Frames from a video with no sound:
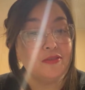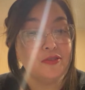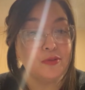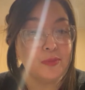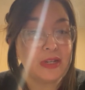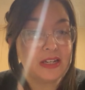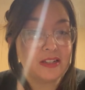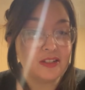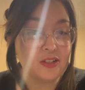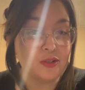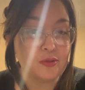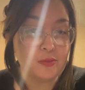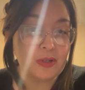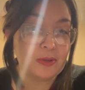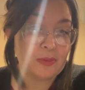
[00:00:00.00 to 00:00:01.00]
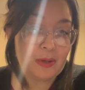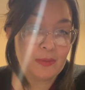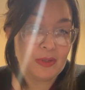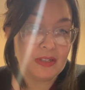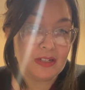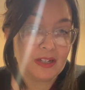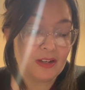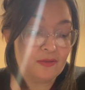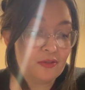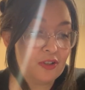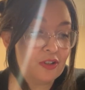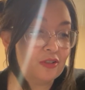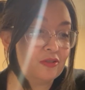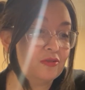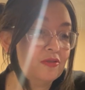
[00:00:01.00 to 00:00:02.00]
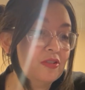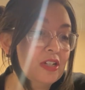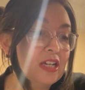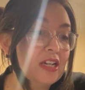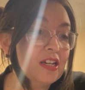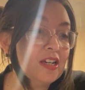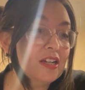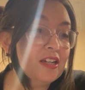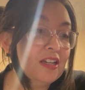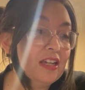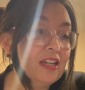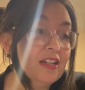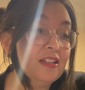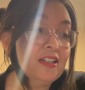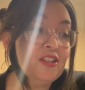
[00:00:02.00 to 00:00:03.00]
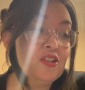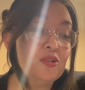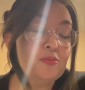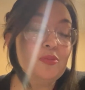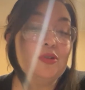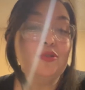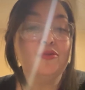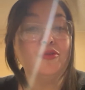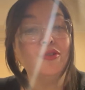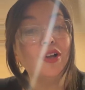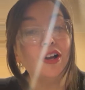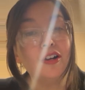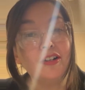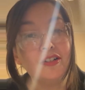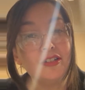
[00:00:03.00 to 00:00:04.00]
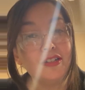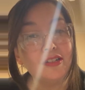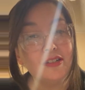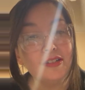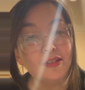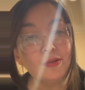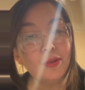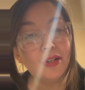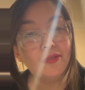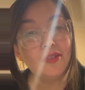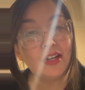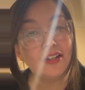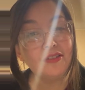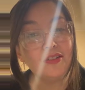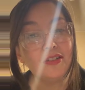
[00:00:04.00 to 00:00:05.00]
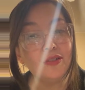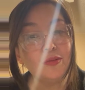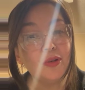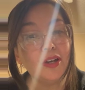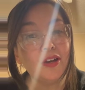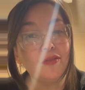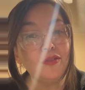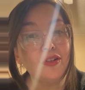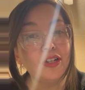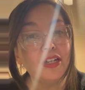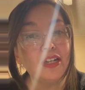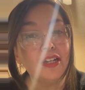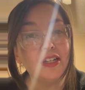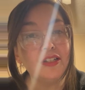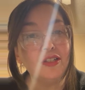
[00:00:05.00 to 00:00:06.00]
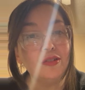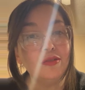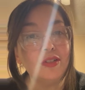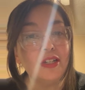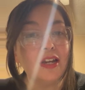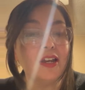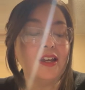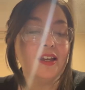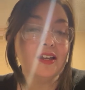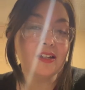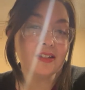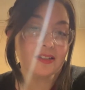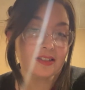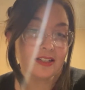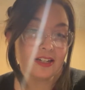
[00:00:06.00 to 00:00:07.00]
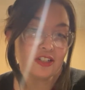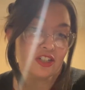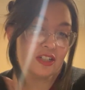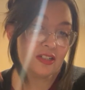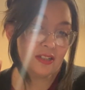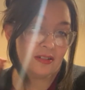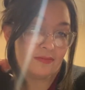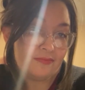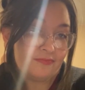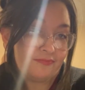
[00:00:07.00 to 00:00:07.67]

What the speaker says: for me, so but it might be today for you. Healing your beautiful heart is what I've titled this Recovery Tuesday session.